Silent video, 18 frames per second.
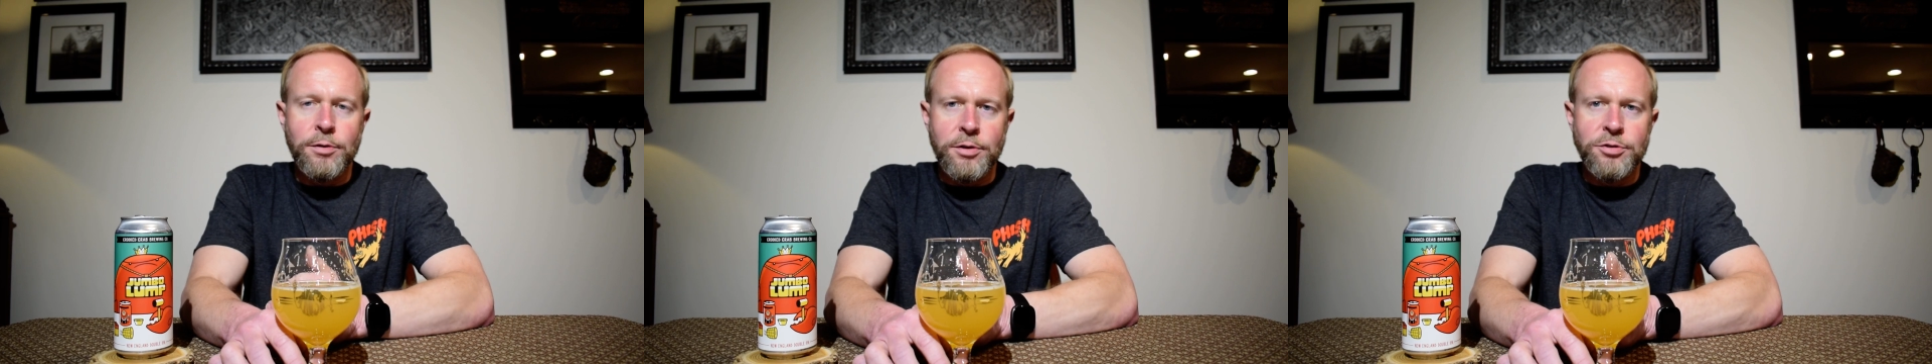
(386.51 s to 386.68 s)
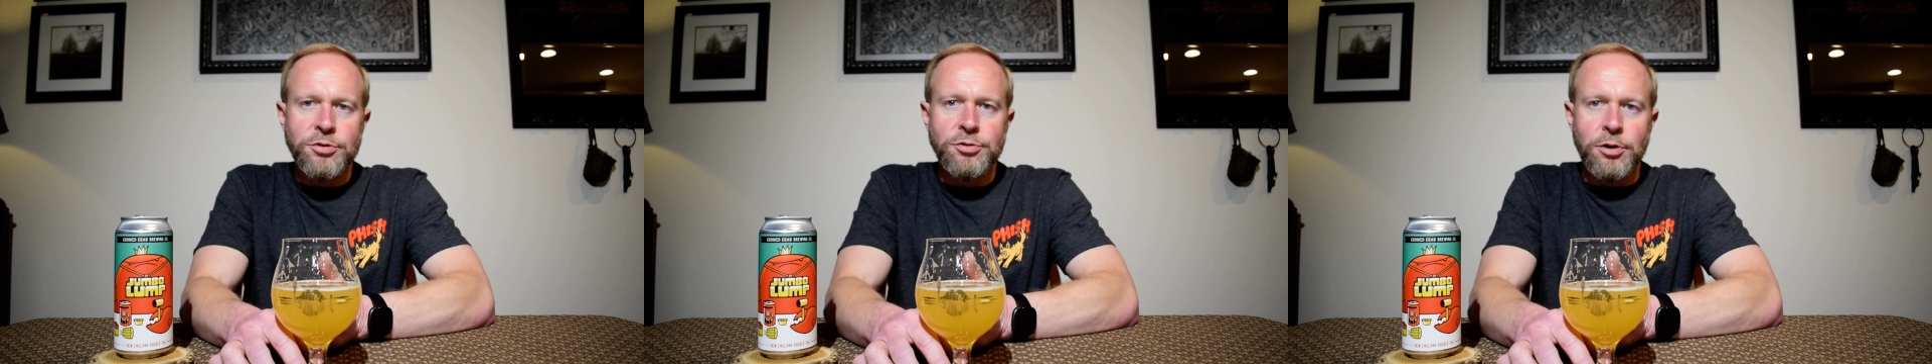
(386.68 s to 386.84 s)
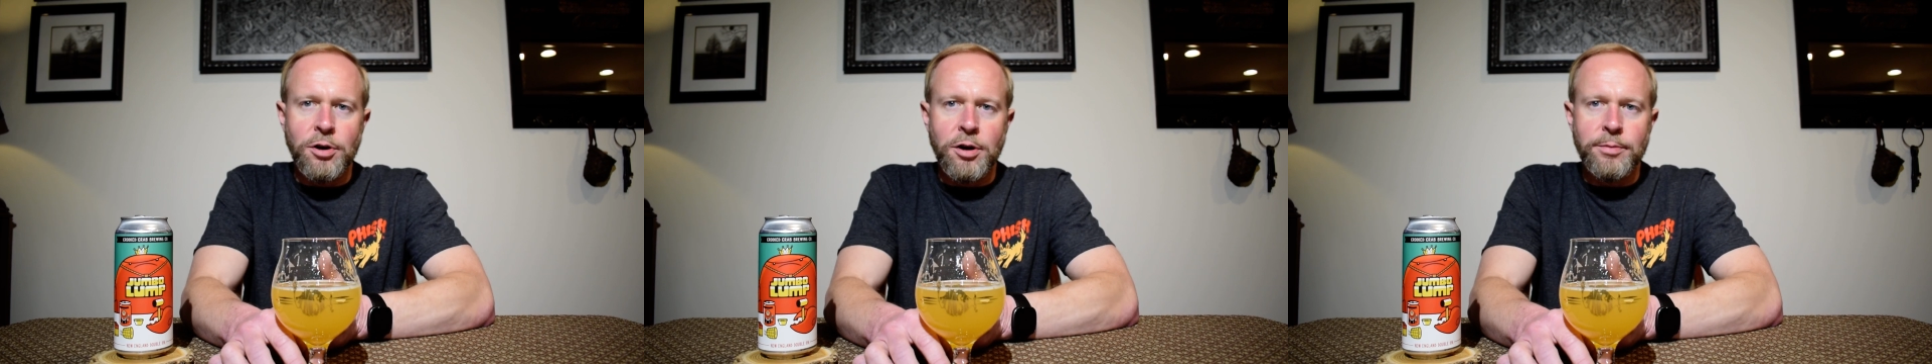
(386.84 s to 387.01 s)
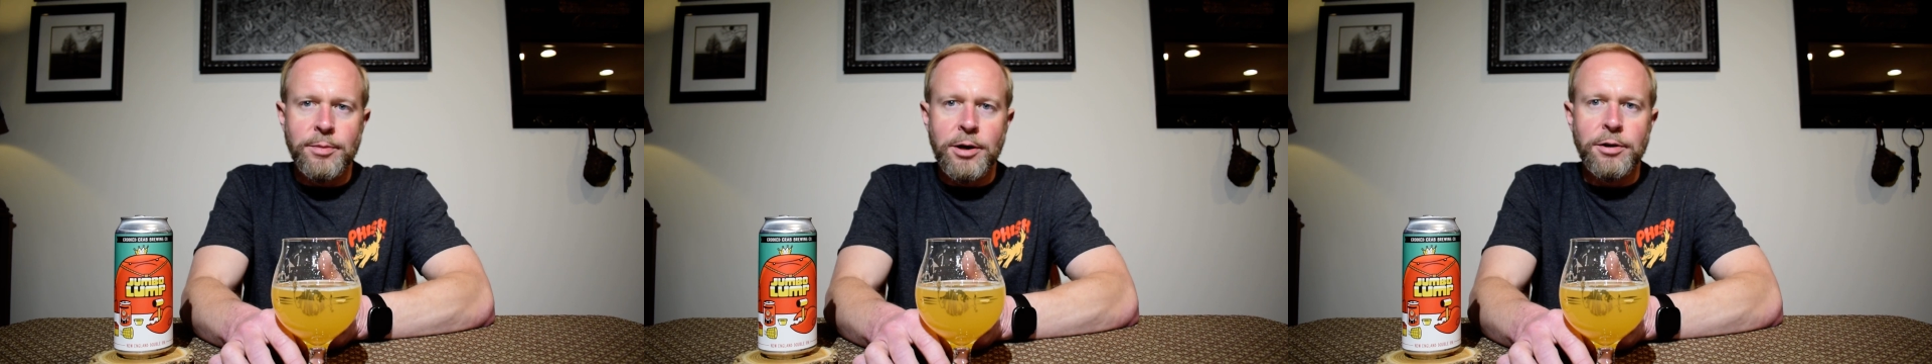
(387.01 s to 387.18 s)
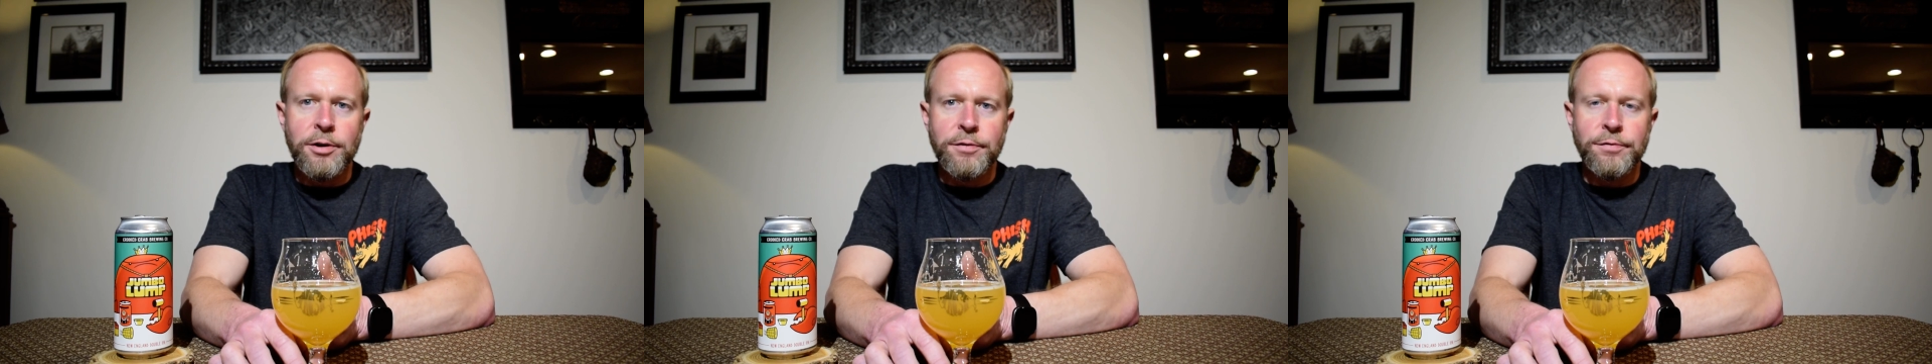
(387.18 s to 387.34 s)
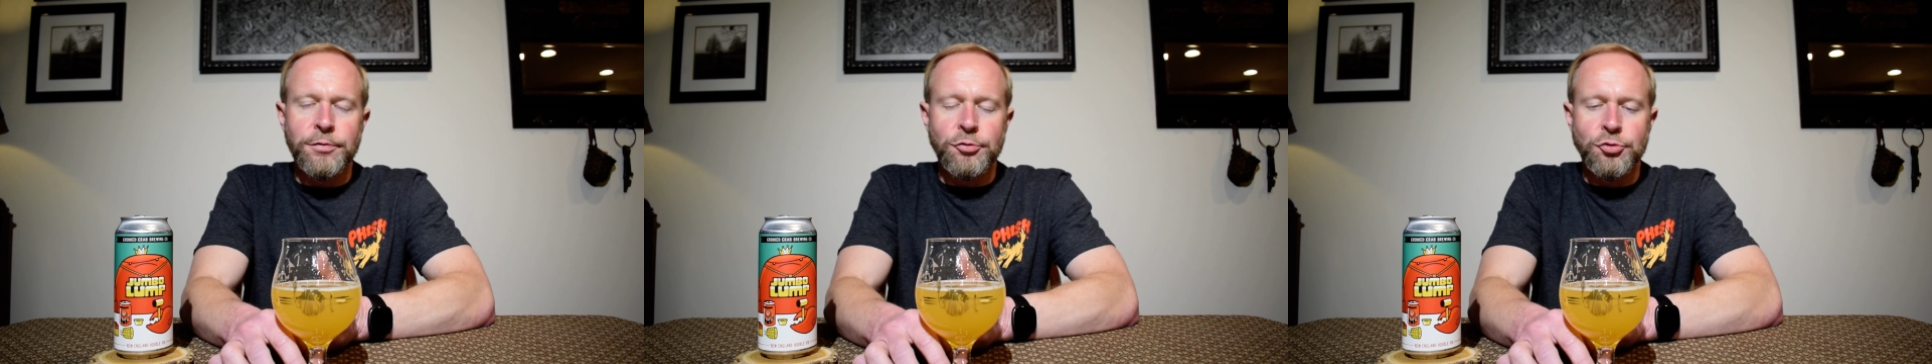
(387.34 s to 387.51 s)
the
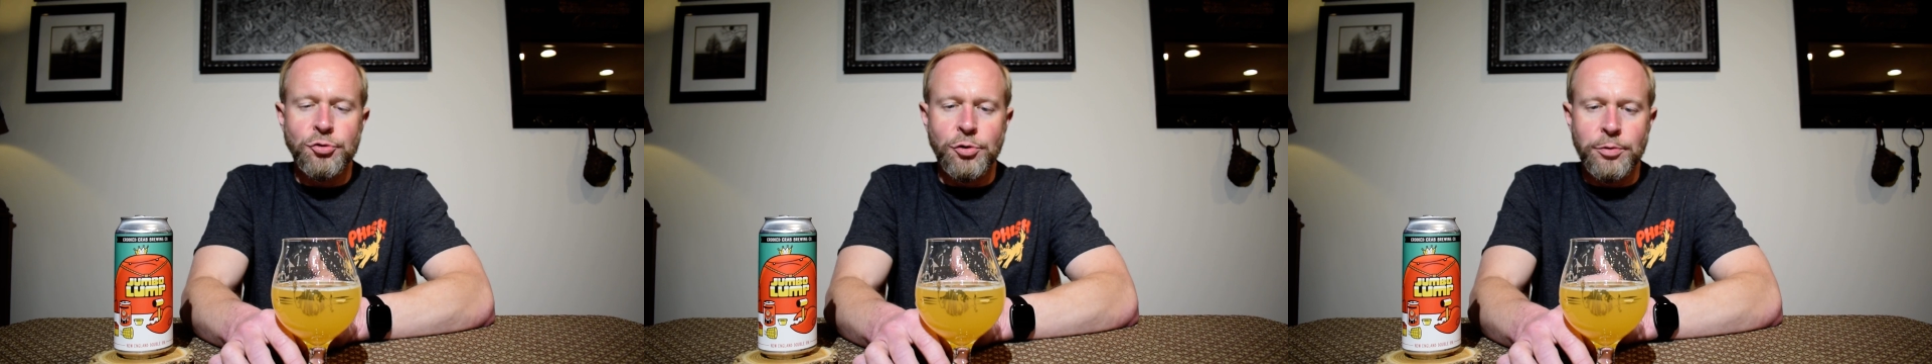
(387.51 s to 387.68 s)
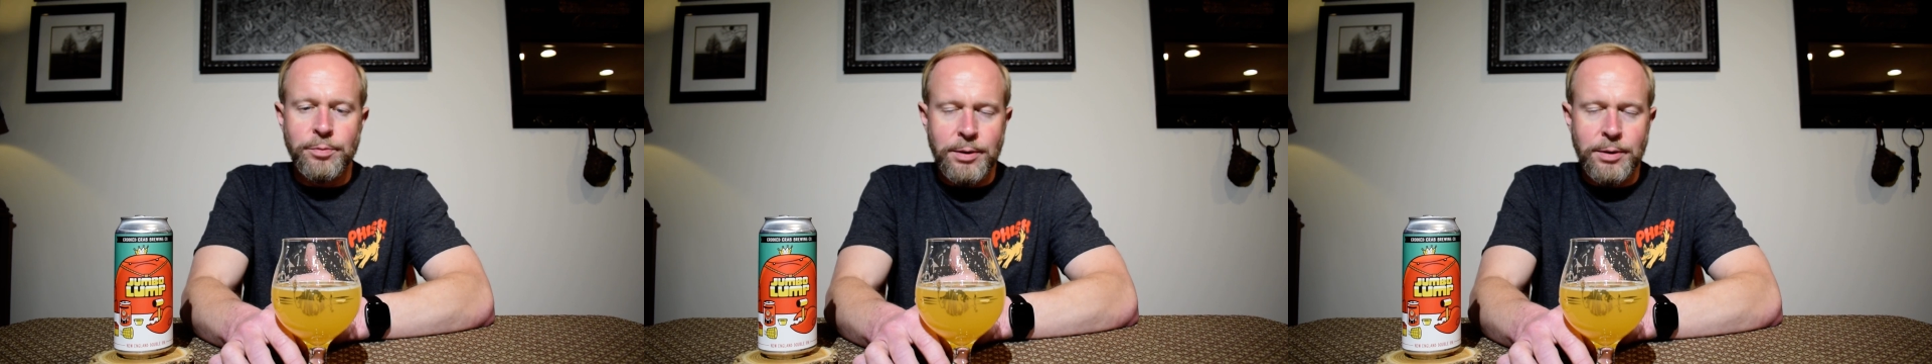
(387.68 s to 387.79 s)
strawberry for sure,